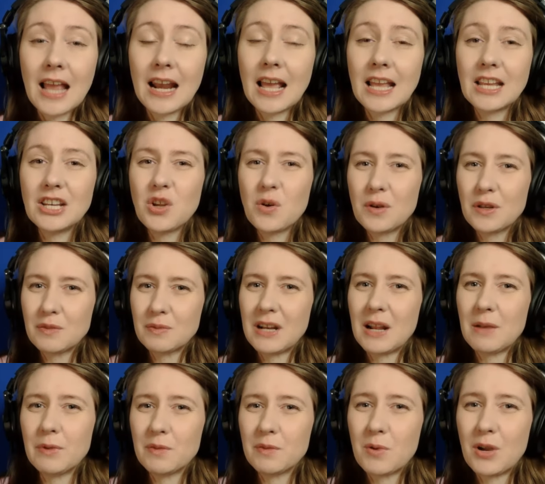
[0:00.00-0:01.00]
And I noticed when
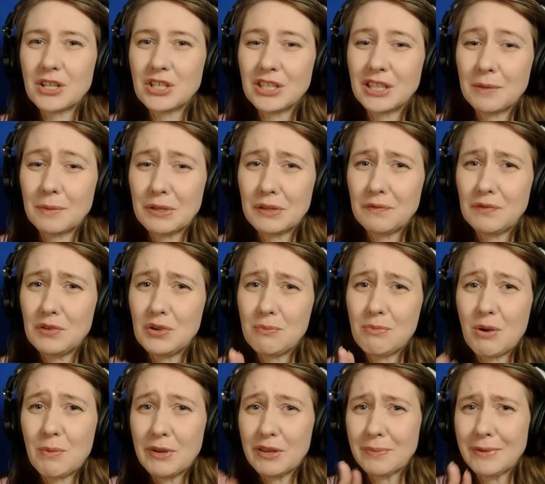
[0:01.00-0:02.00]
I was watching, there was a few
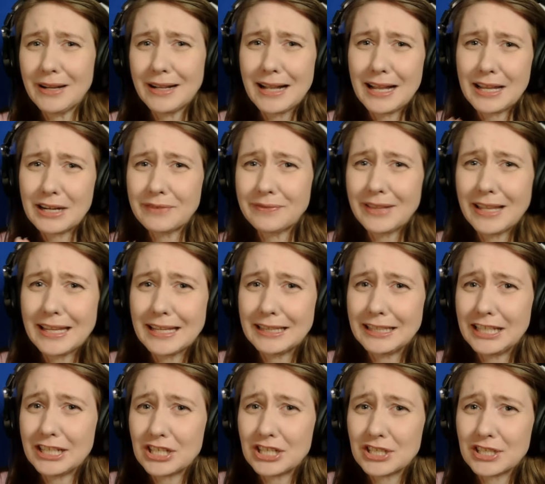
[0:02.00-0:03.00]
moments where it kind of like
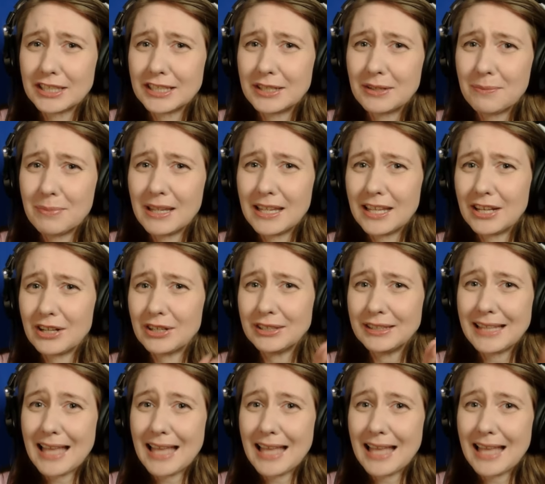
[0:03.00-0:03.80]
glitched a little bit or